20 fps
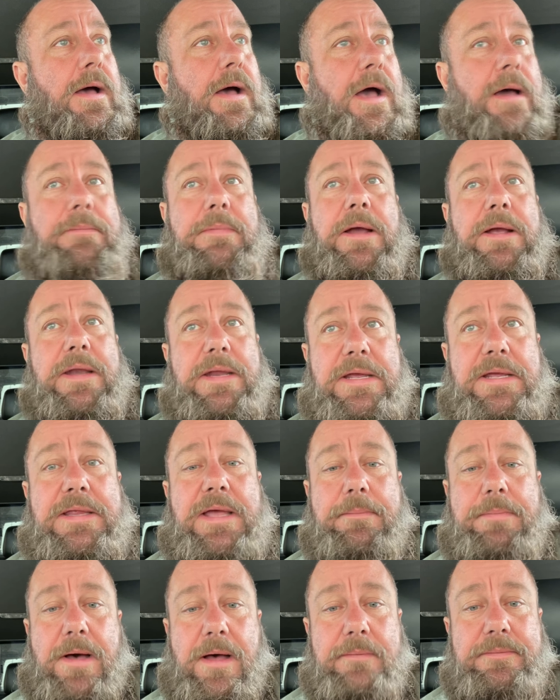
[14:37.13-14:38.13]
I'm not going to eat
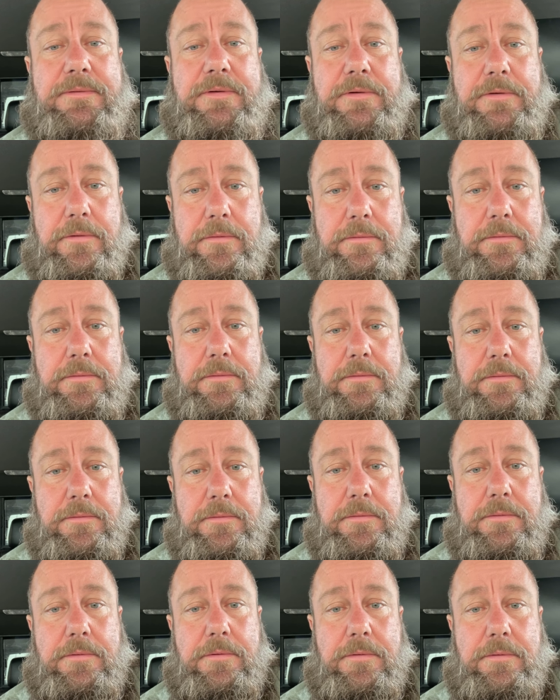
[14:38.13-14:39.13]
that popsicle.
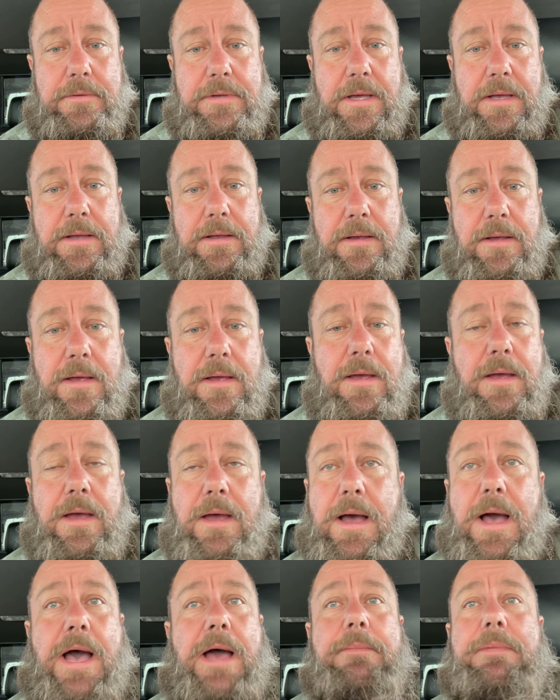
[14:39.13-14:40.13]
Okay?
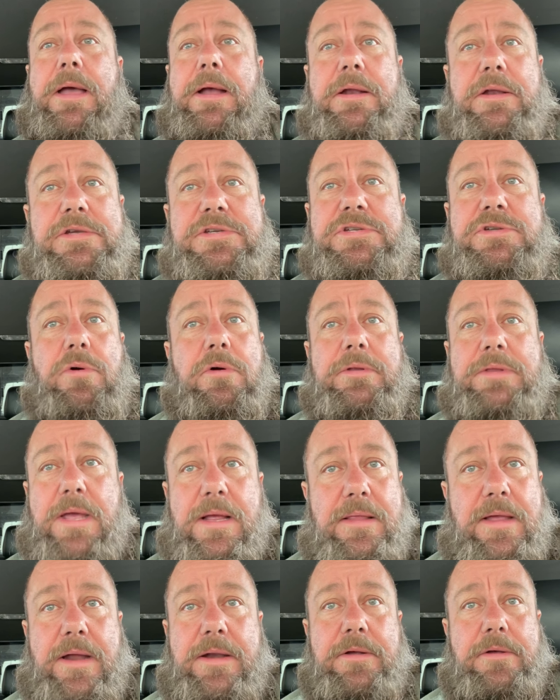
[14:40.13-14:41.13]
I'm not going to snort that
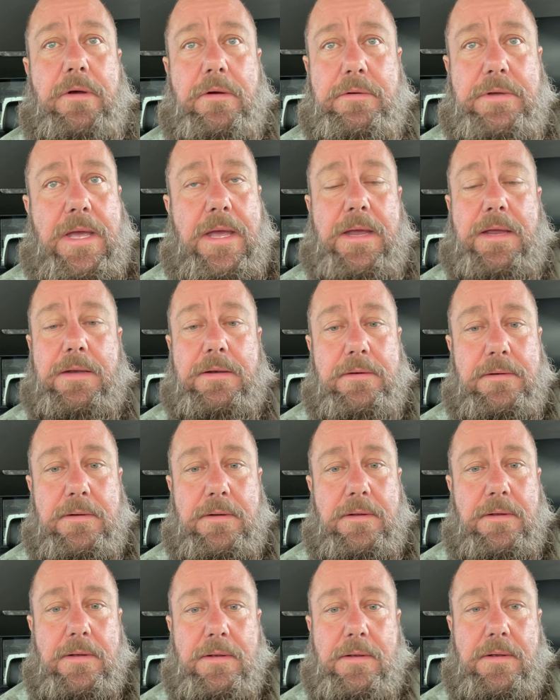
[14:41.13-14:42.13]
line of cocaine.
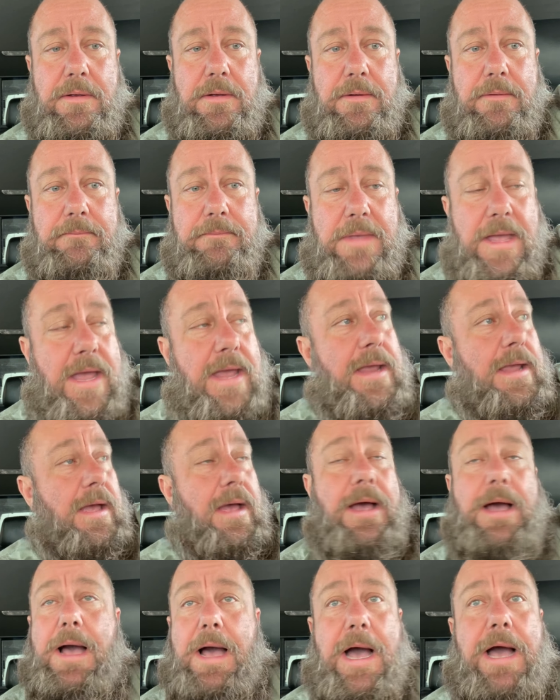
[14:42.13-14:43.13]
Hey,
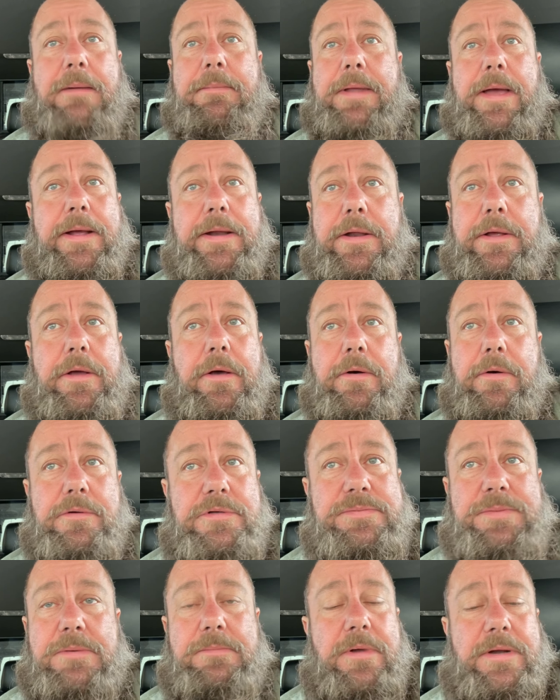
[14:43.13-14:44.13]
I'm not going to go
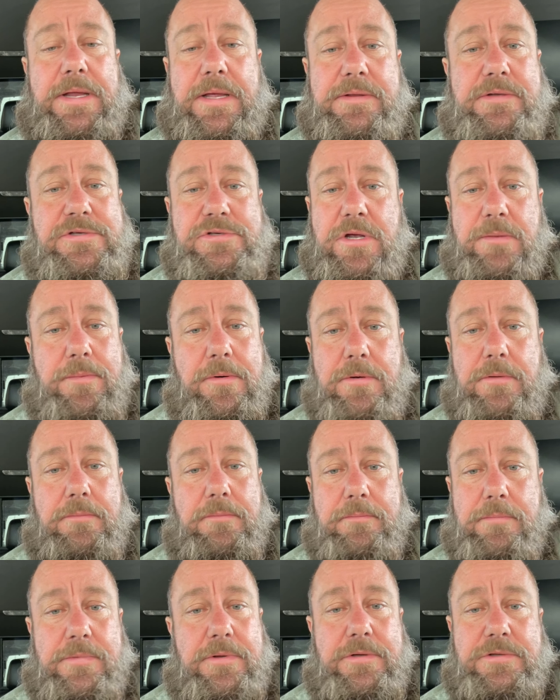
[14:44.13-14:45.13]
spend money at the strip
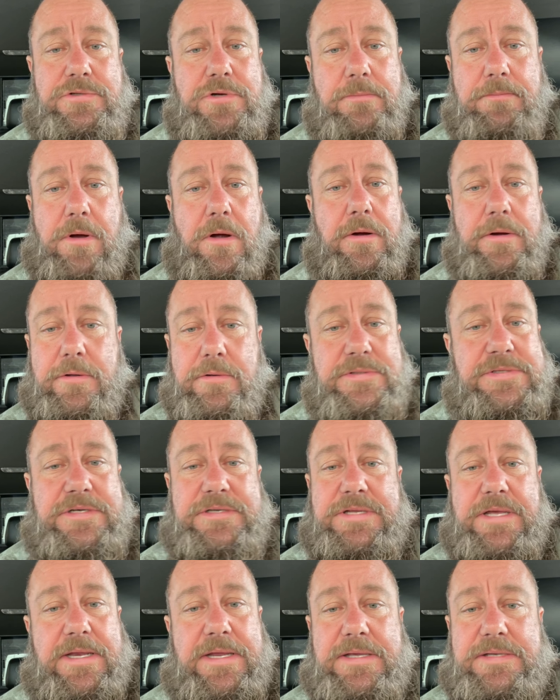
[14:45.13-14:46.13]
bar and go see
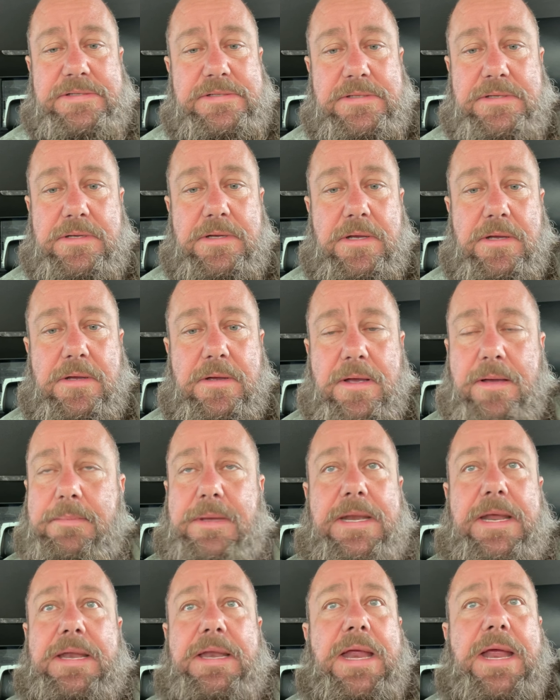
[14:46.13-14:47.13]
titties.
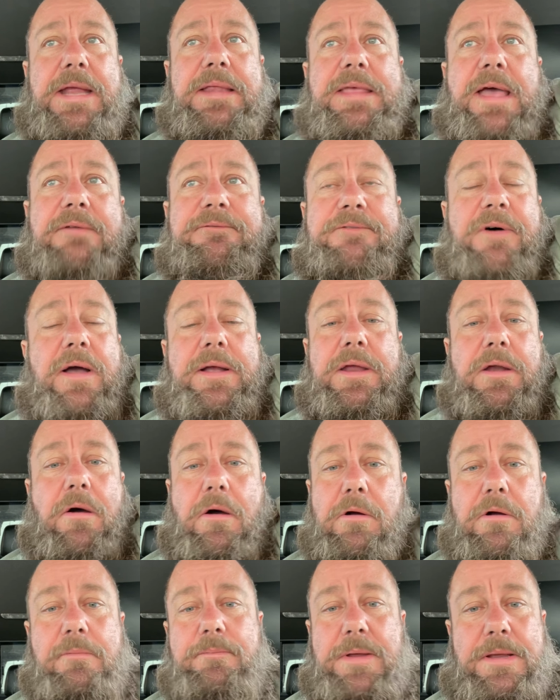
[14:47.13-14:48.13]
It ain't that fucking
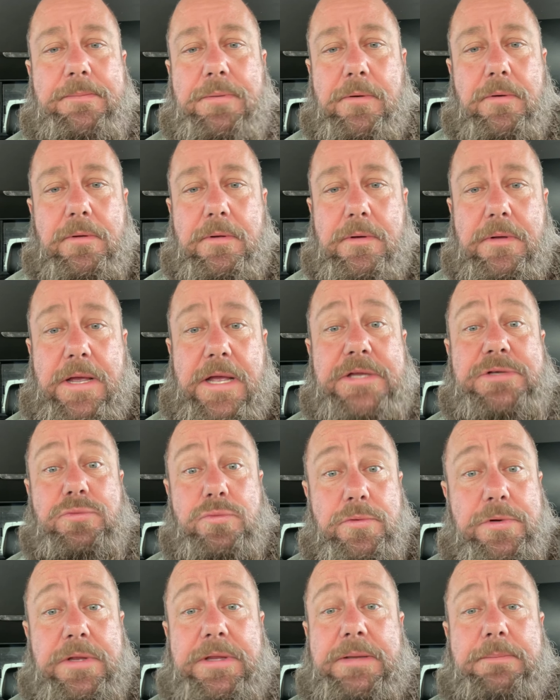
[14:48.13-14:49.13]
hard, people. It
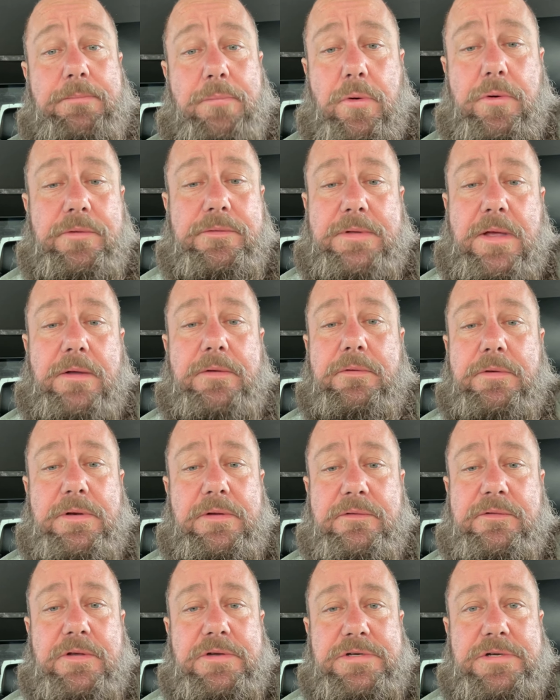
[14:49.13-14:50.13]
really boils down to a
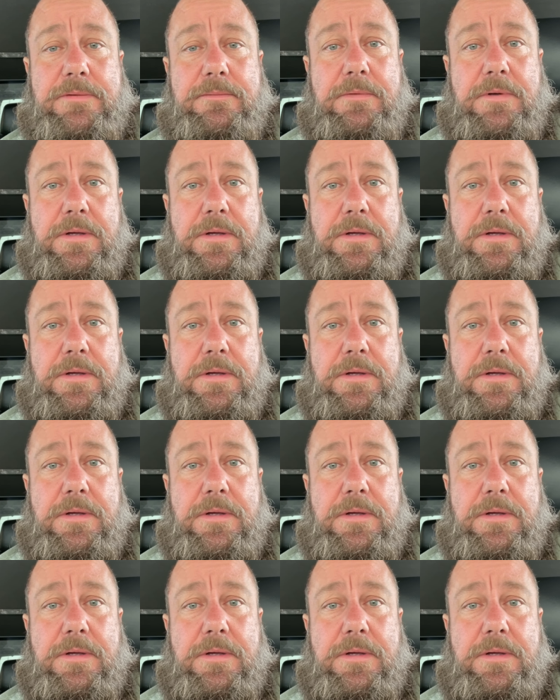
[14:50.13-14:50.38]
decision.